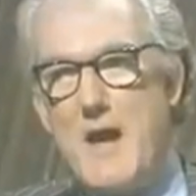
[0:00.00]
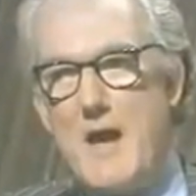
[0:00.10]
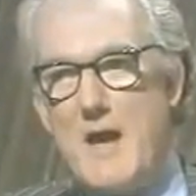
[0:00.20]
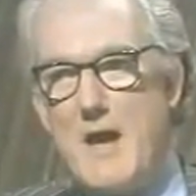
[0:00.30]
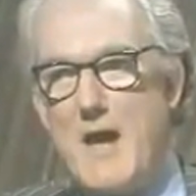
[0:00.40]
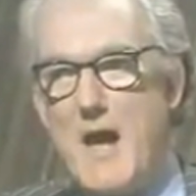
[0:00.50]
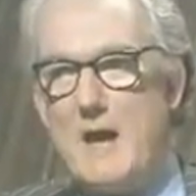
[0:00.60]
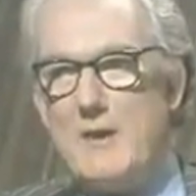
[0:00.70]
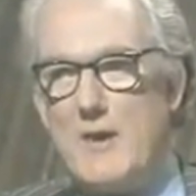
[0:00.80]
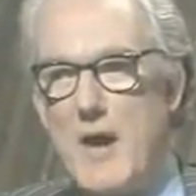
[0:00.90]

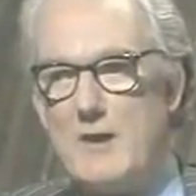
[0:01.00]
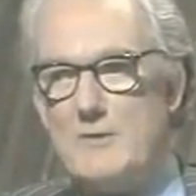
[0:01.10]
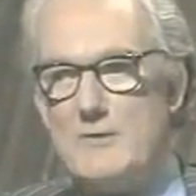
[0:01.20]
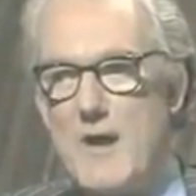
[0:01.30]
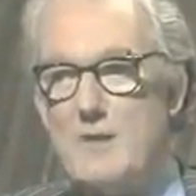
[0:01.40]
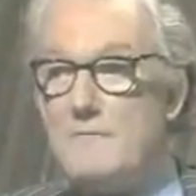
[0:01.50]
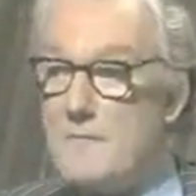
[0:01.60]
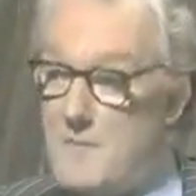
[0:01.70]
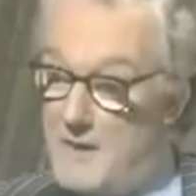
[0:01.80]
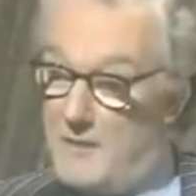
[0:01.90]

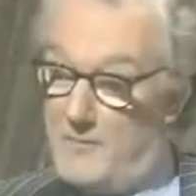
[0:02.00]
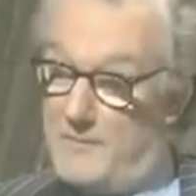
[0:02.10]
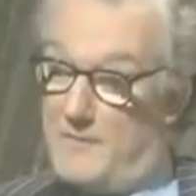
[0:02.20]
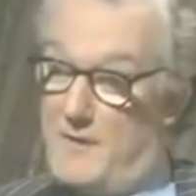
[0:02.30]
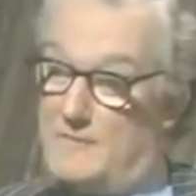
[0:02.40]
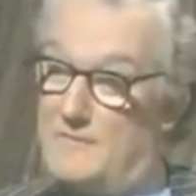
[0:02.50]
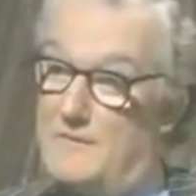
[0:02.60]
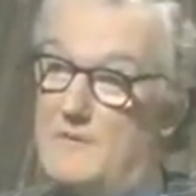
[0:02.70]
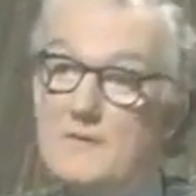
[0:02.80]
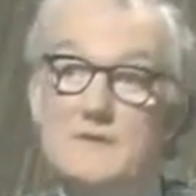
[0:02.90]
unfamiliar with philosophy
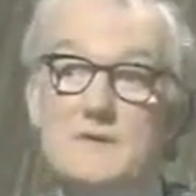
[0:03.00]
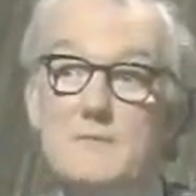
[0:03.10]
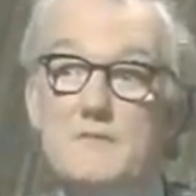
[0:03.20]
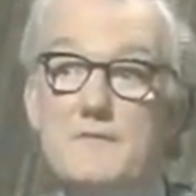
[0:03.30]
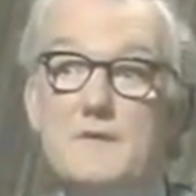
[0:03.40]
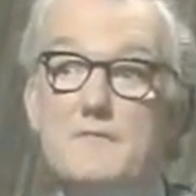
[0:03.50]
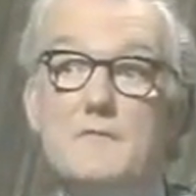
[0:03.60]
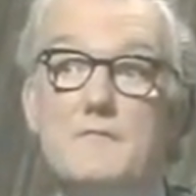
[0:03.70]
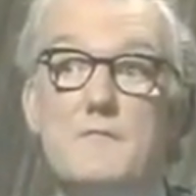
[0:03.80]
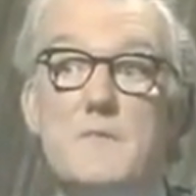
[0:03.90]
could easily be forgiven
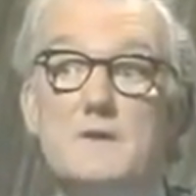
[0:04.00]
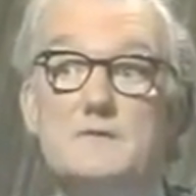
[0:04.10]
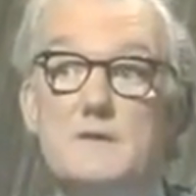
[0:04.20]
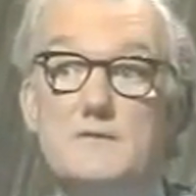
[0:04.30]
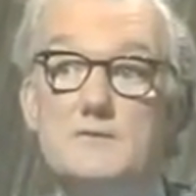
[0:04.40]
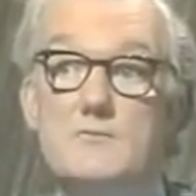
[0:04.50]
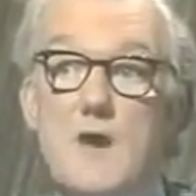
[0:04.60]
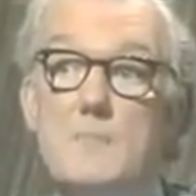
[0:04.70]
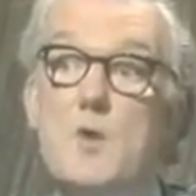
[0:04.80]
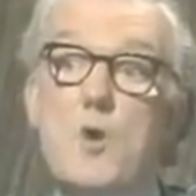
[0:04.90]
for mixing the two
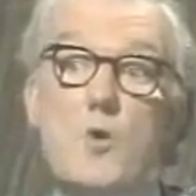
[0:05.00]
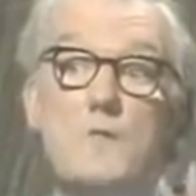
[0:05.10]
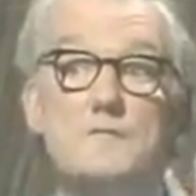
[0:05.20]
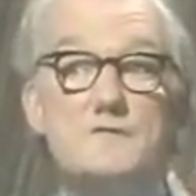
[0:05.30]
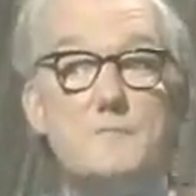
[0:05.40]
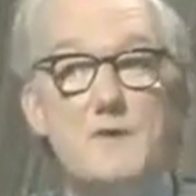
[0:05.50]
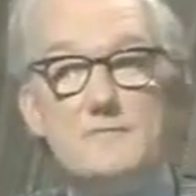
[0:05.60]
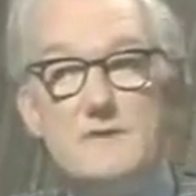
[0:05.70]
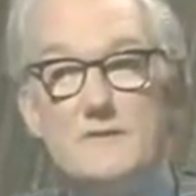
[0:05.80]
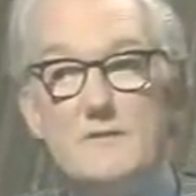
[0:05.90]
up or for
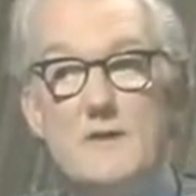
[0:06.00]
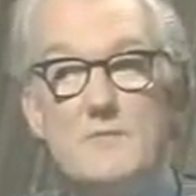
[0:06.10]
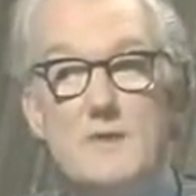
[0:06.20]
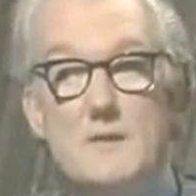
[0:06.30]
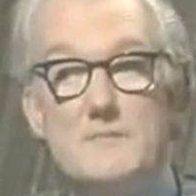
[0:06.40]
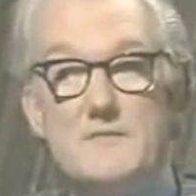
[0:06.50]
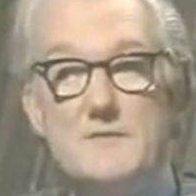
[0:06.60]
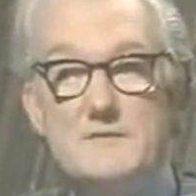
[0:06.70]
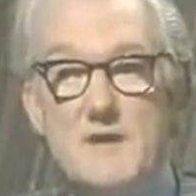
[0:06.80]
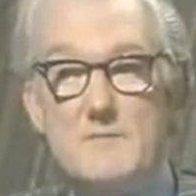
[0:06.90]
supposing that they were named for the
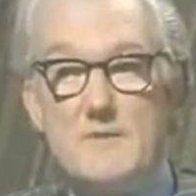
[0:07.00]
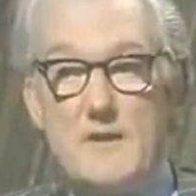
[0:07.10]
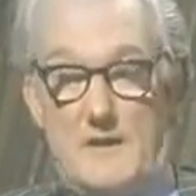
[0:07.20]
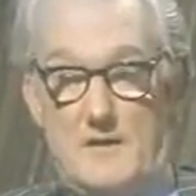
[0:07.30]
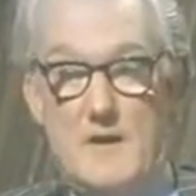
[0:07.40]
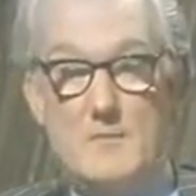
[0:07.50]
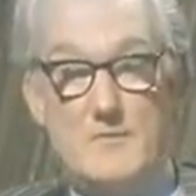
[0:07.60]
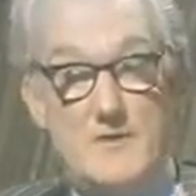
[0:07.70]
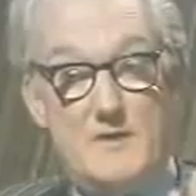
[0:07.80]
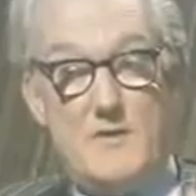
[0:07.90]
same thing. But
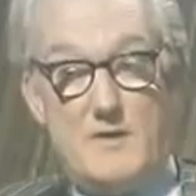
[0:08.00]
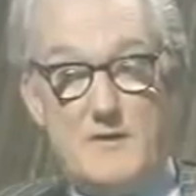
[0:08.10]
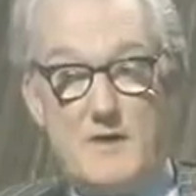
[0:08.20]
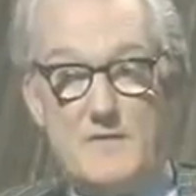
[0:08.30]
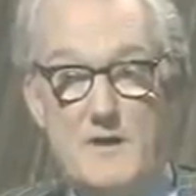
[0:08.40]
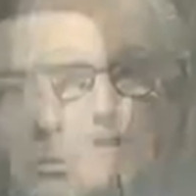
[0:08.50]
they're not, are they? And